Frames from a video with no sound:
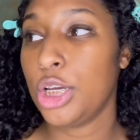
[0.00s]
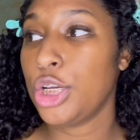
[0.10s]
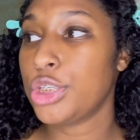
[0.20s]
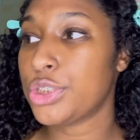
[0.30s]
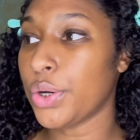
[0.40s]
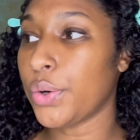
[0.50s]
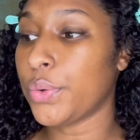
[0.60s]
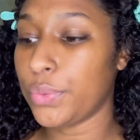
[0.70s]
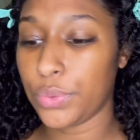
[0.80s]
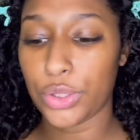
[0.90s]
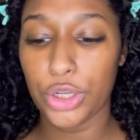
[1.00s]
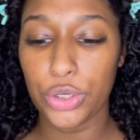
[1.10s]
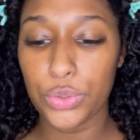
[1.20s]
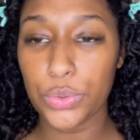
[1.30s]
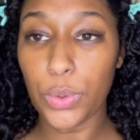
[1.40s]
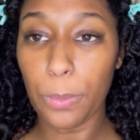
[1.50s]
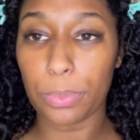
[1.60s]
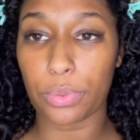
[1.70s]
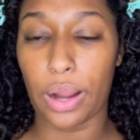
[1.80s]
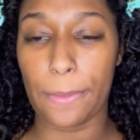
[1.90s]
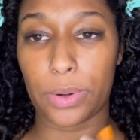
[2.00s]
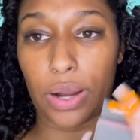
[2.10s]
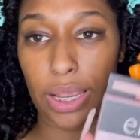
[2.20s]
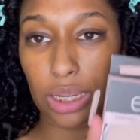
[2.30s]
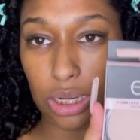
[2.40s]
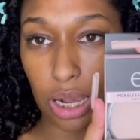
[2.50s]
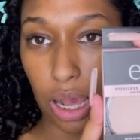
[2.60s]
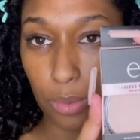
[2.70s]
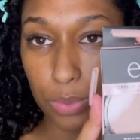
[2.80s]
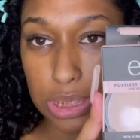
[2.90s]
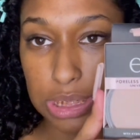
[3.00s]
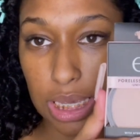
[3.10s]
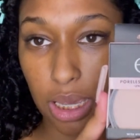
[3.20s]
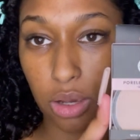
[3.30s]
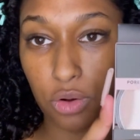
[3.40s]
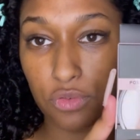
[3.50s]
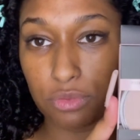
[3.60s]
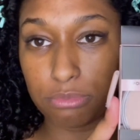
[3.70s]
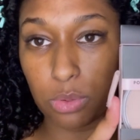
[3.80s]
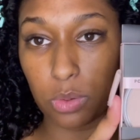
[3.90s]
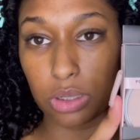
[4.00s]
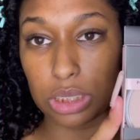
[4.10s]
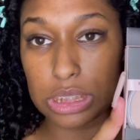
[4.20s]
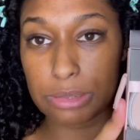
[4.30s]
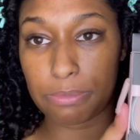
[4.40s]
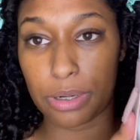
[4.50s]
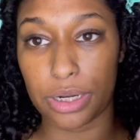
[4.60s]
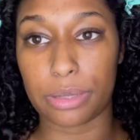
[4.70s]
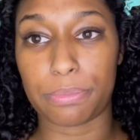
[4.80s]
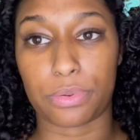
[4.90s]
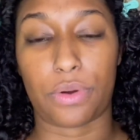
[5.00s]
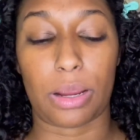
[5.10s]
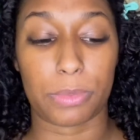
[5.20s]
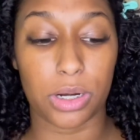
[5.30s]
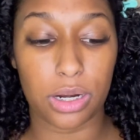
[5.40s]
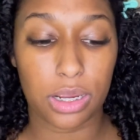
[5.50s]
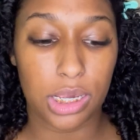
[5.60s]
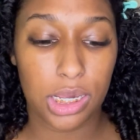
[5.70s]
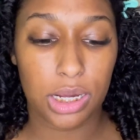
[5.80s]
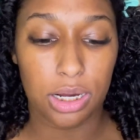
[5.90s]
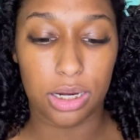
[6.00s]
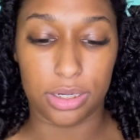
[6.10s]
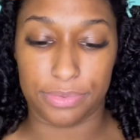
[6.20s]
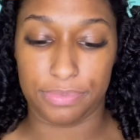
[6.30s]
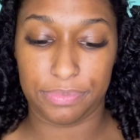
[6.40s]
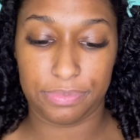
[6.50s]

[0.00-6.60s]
So the new primer I got was the Elf Poreless Putty Primer, and